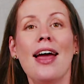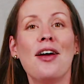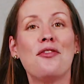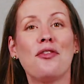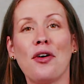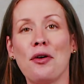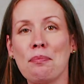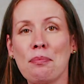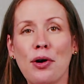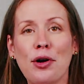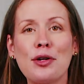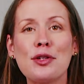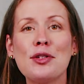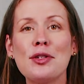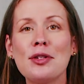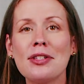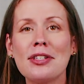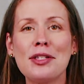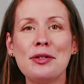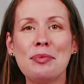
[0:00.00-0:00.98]
from
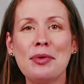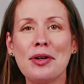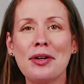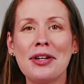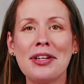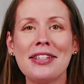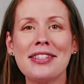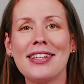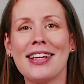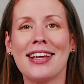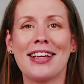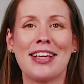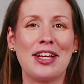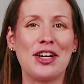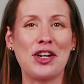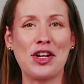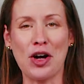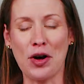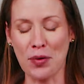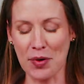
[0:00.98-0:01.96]
personal experience, it
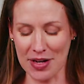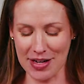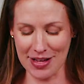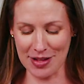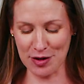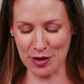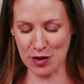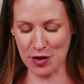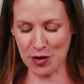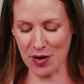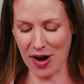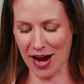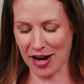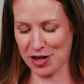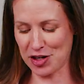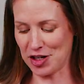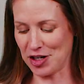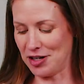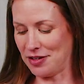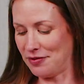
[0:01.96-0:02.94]
can go in either
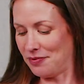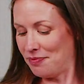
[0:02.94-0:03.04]
direction.